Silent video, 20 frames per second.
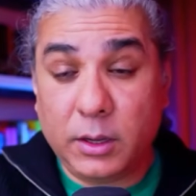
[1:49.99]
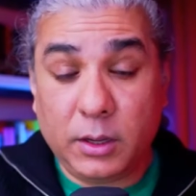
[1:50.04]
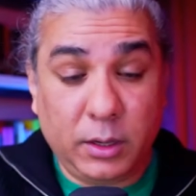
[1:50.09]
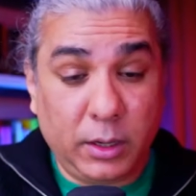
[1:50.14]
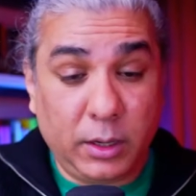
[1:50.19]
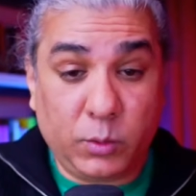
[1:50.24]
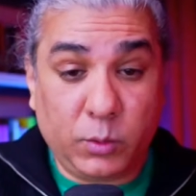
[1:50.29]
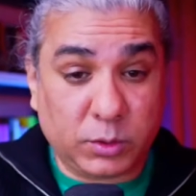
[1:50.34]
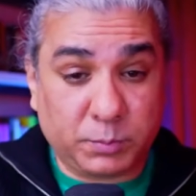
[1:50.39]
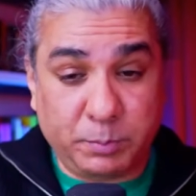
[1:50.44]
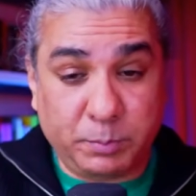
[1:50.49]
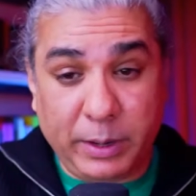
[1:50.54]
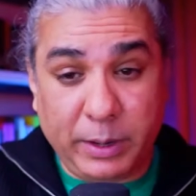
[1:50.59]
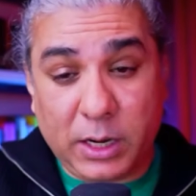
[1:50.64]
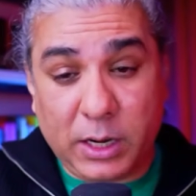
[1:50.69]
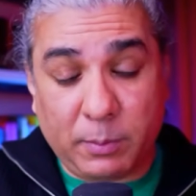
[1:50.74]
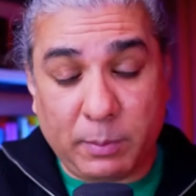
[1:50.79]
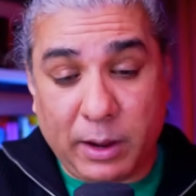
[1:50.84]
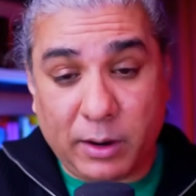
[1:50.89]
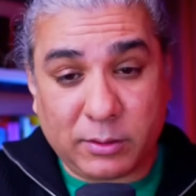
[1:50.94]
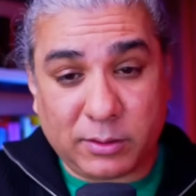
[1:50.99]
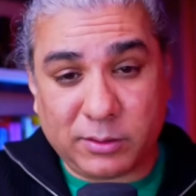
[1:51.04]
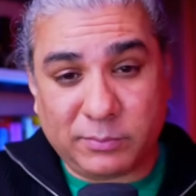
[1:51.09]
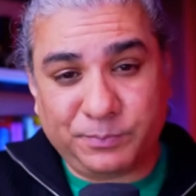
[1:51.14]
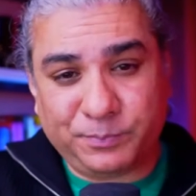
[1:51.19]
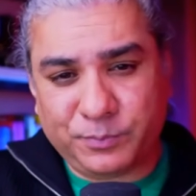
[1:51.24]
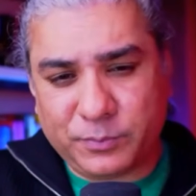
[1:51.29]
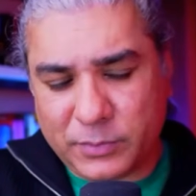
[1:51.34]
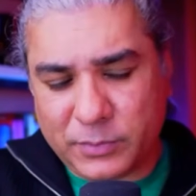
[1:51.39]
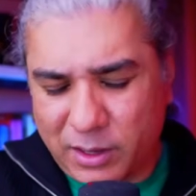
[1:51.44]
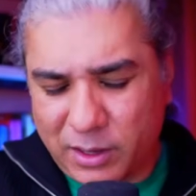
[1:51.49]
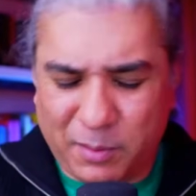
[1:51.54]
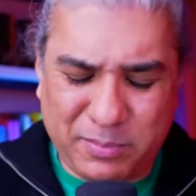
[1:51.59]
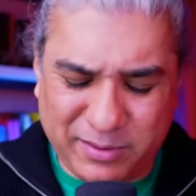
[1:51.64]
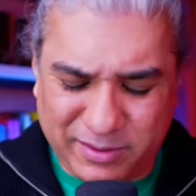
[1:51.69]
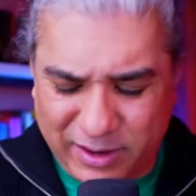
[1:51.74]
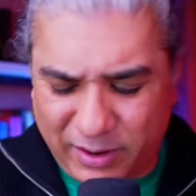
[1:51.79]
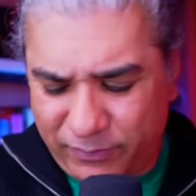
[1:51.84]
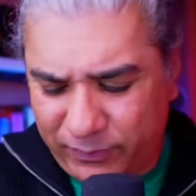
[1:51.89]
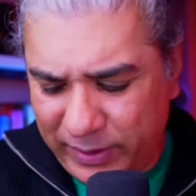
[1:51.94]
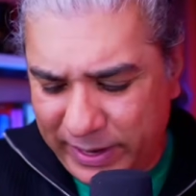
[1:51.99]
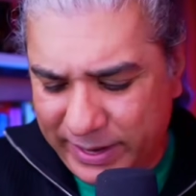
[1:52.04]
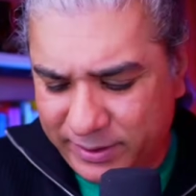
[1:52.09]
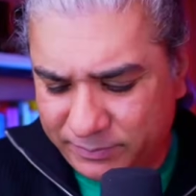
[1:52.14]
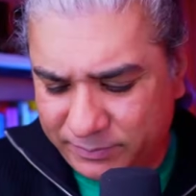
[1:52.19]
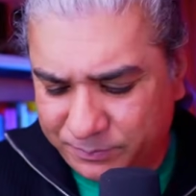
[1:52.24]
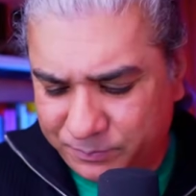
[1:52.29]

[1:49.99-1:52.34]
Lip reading: It was built about roughly